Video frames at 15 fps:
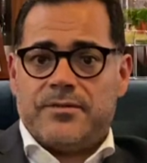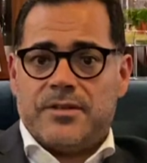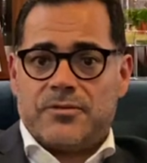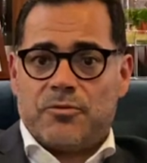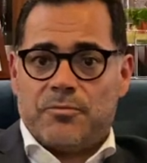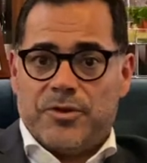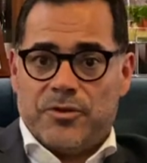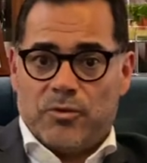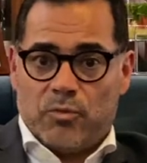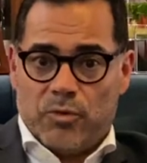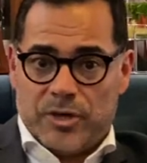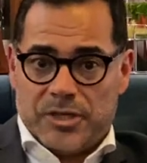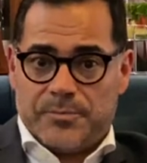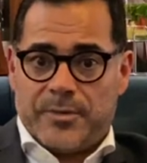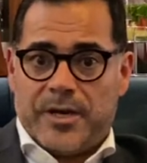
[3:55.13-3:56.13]
This could be your
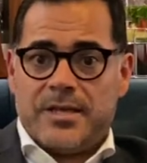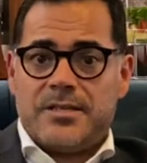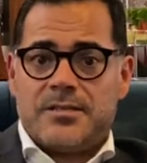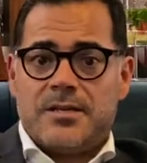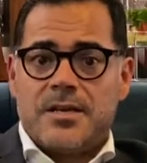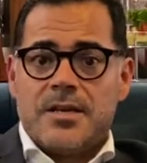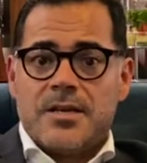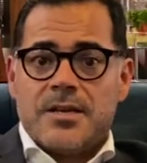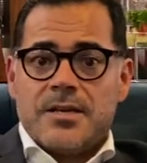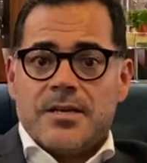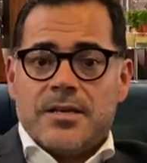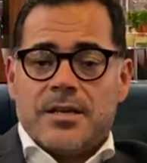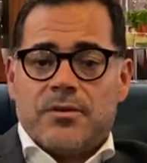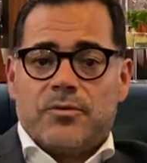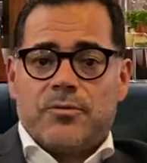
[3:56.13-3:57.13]
workspace. Mm-hmm.
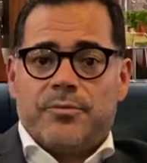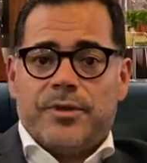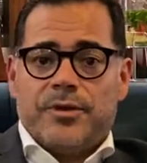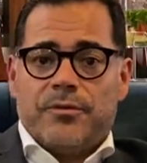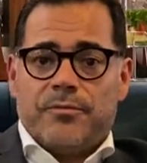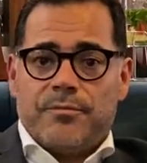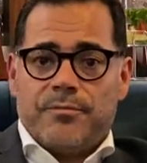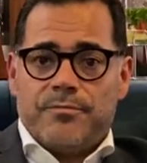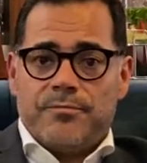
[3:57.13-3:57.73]
It could be you